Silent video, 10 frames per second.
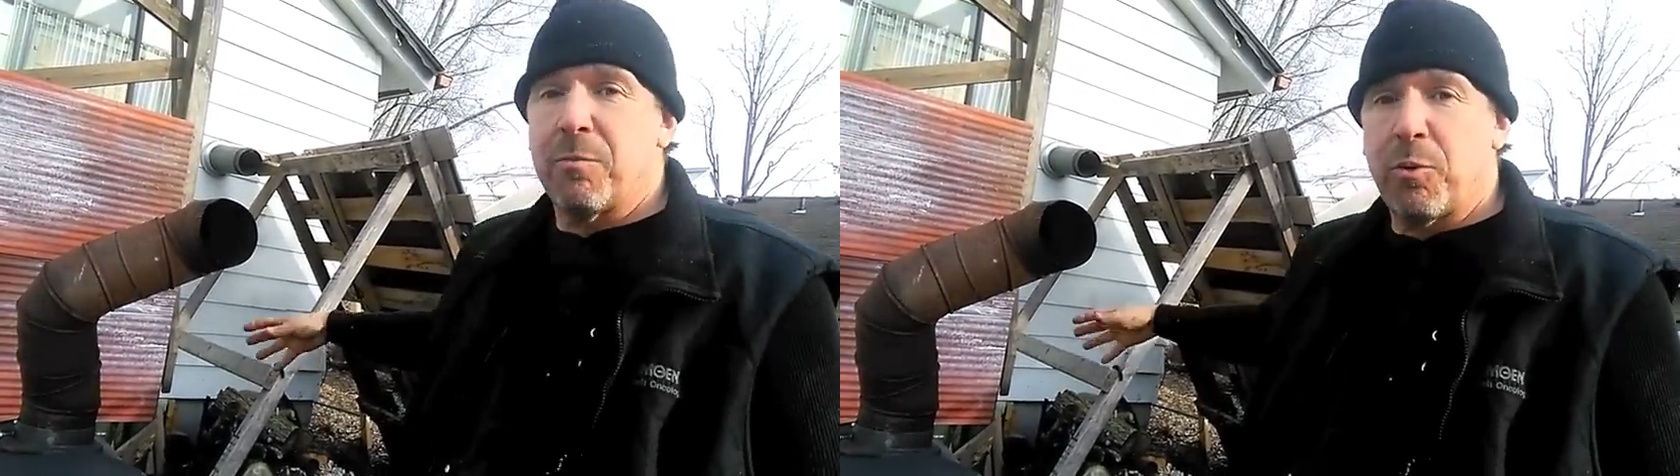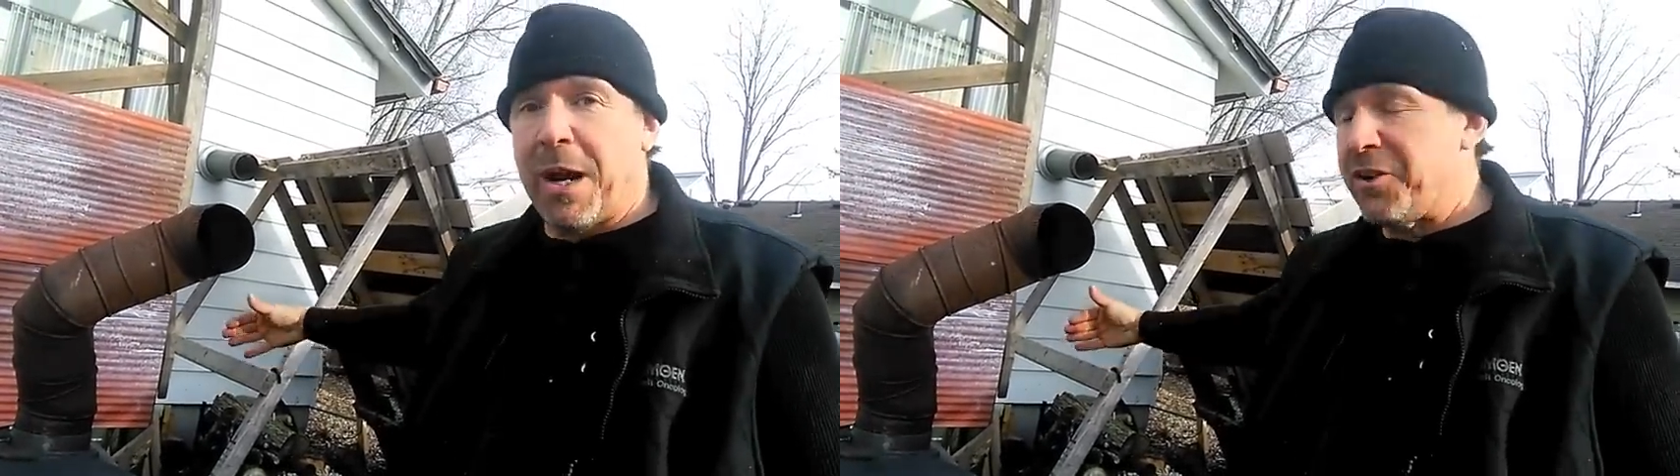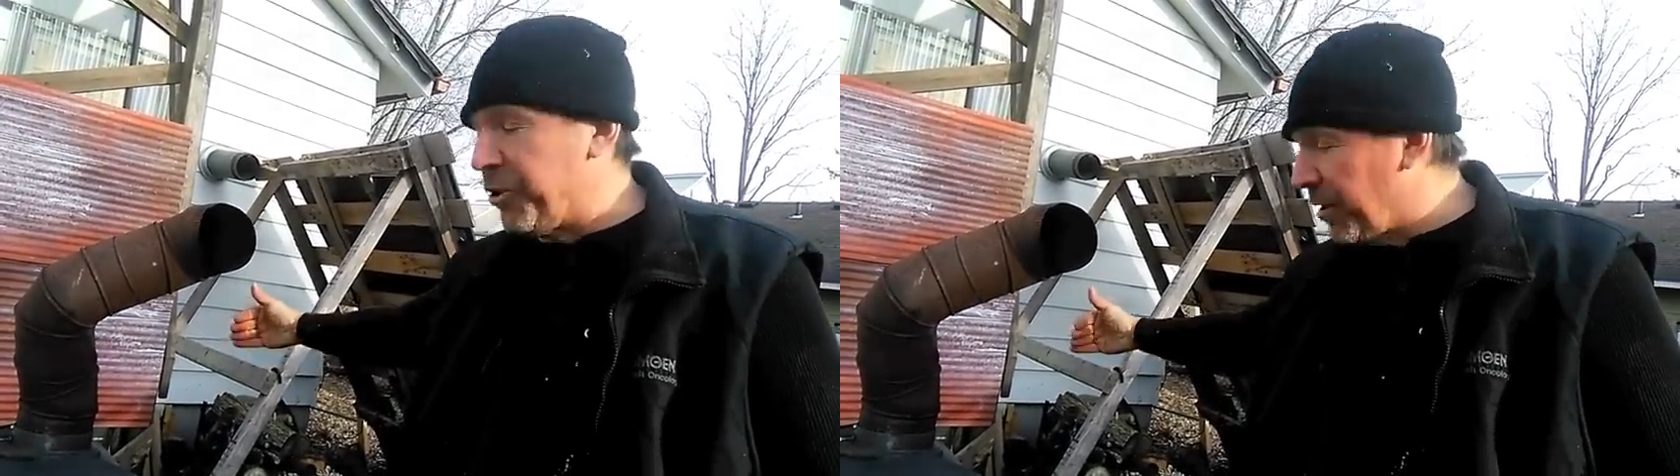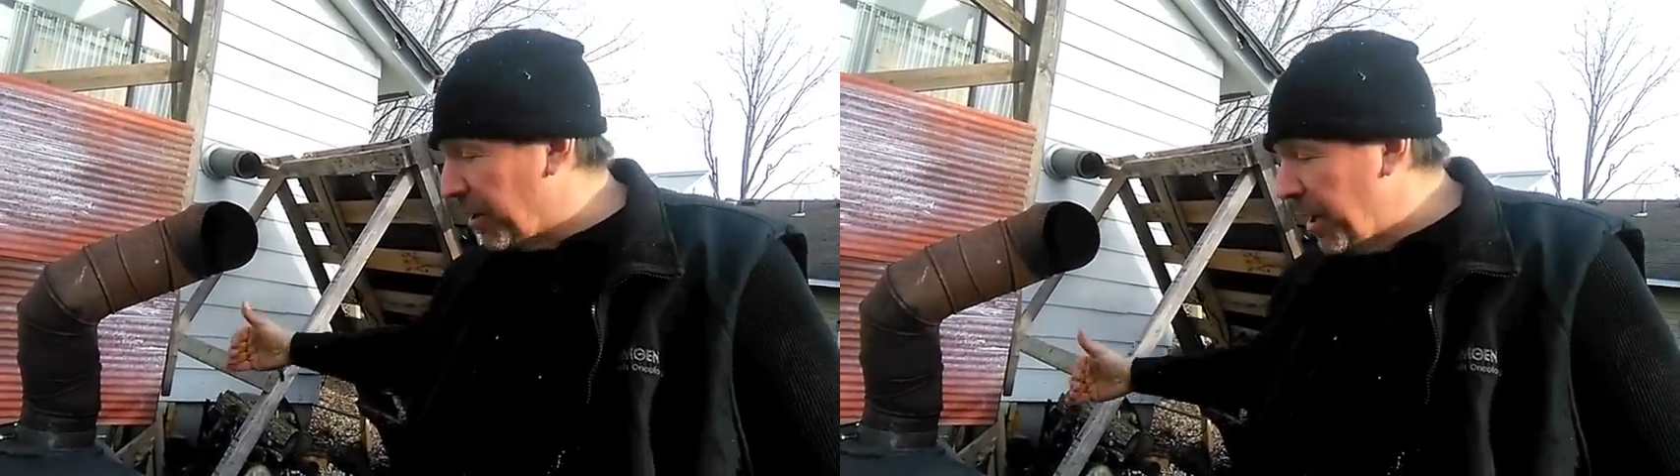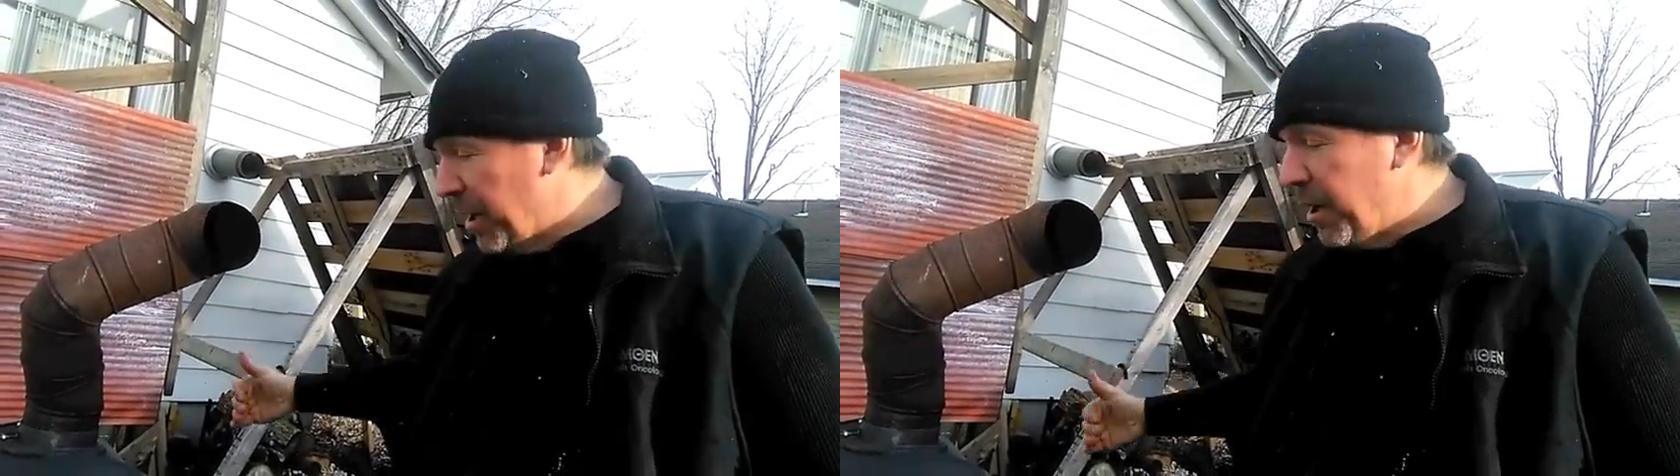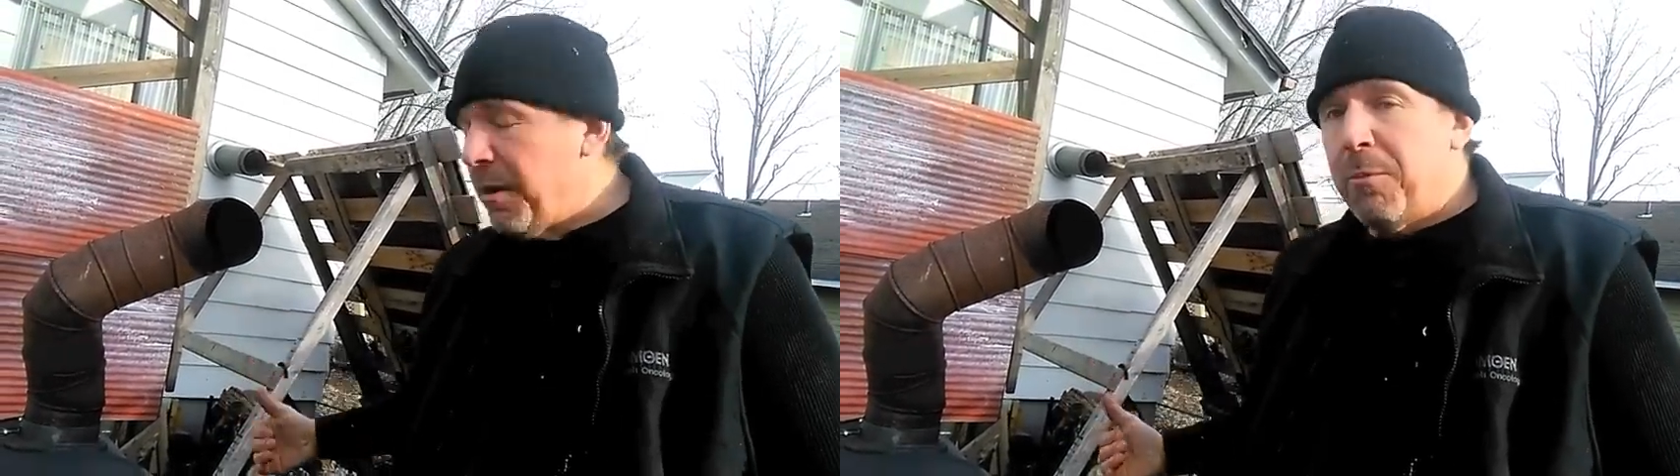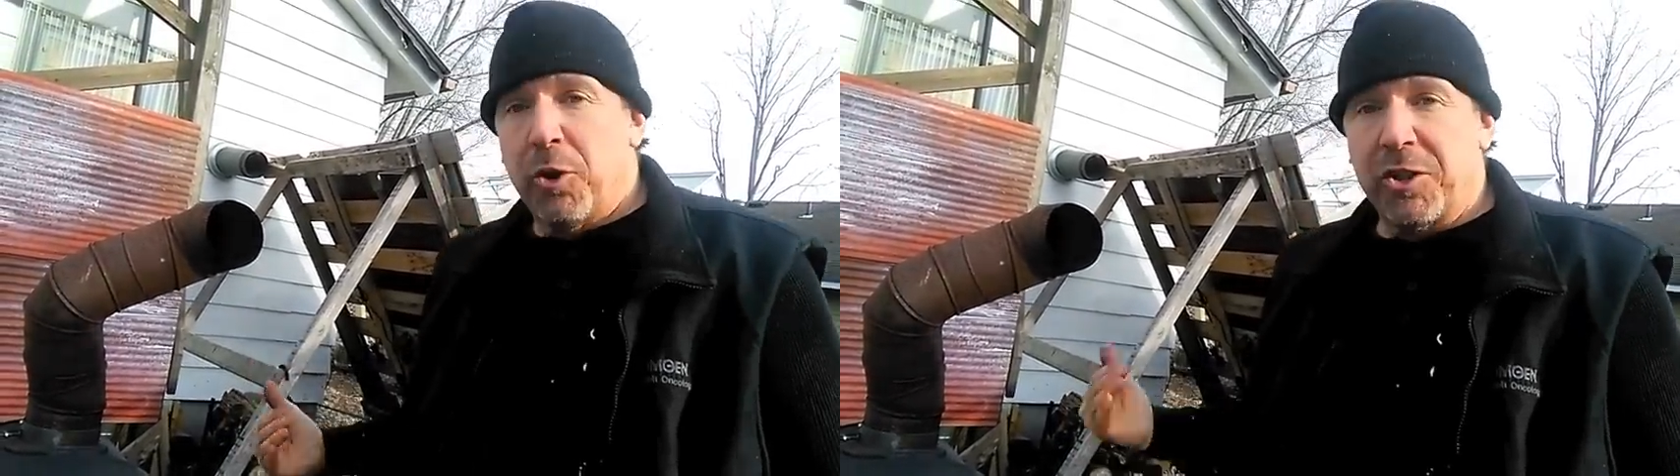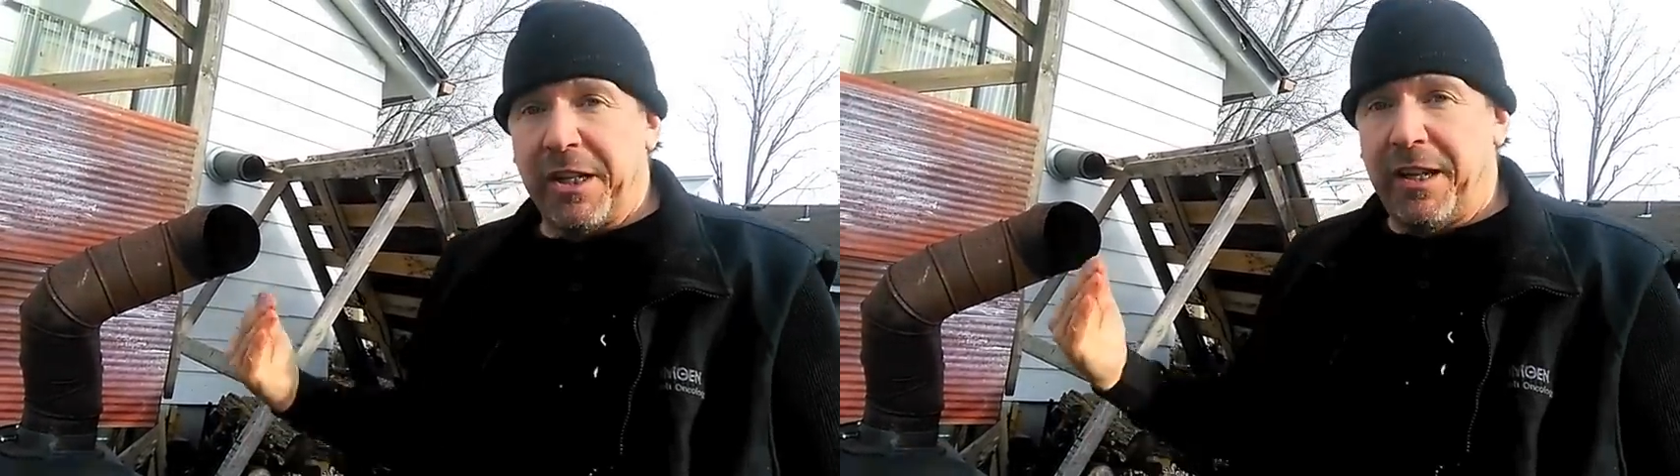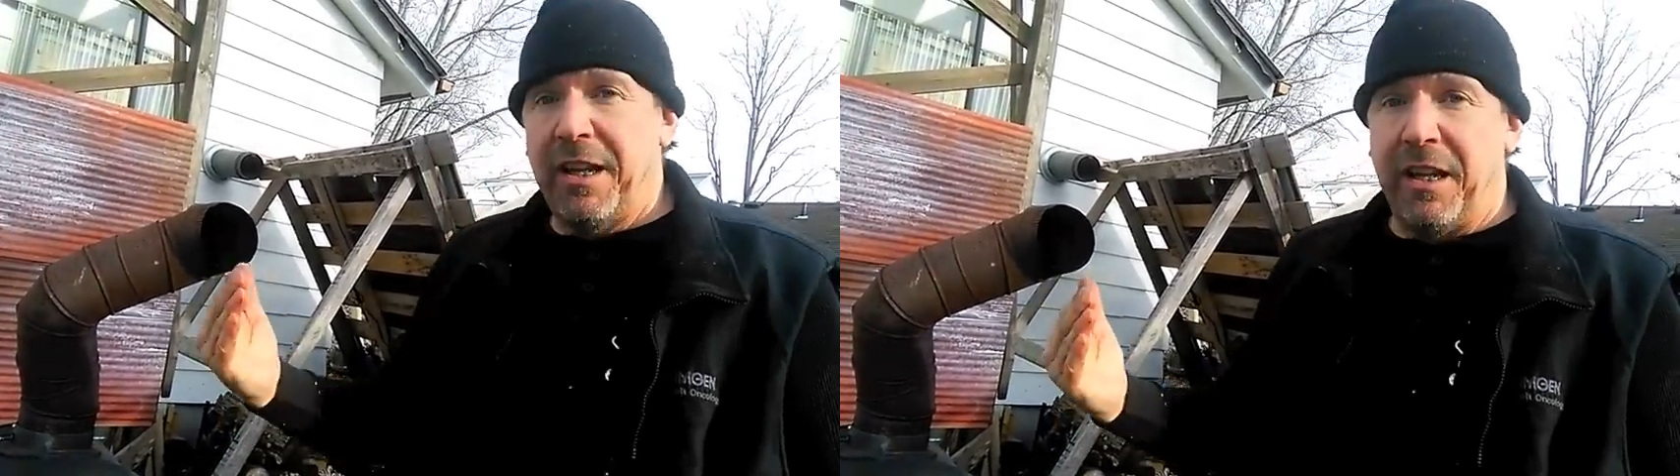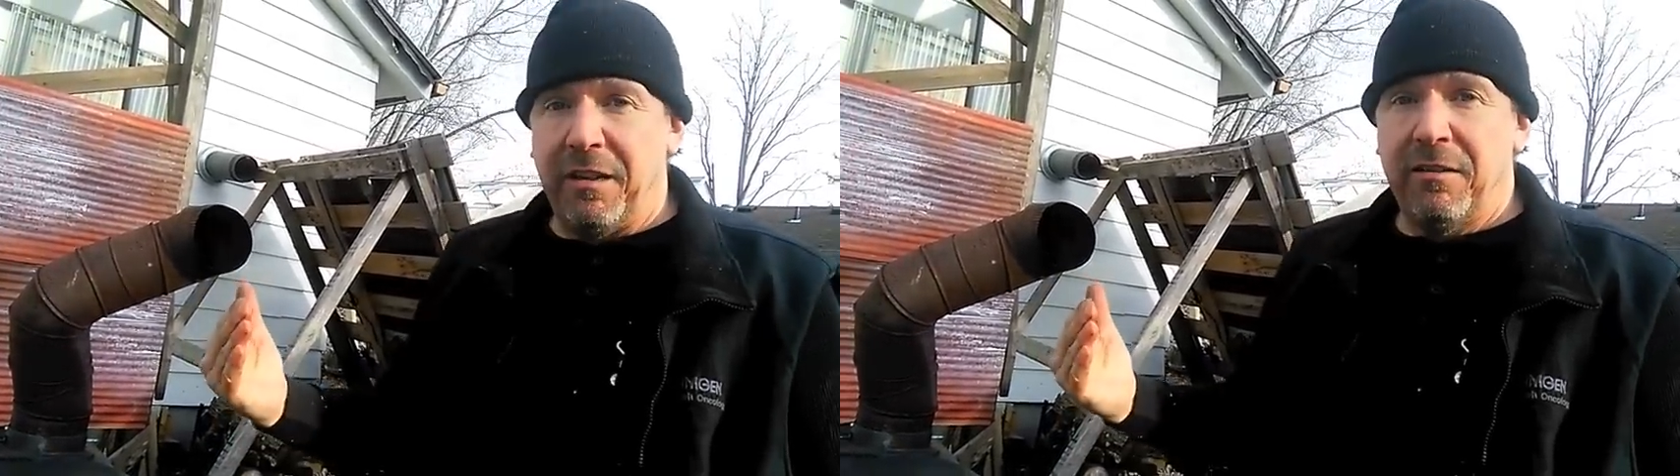pressure pushing
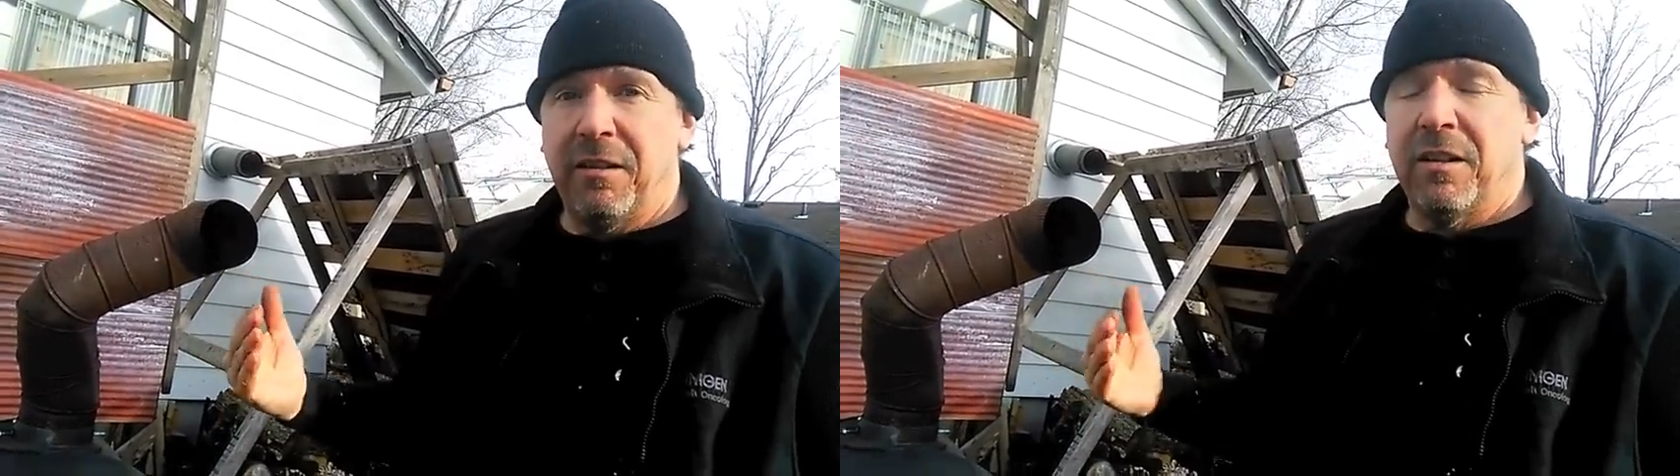in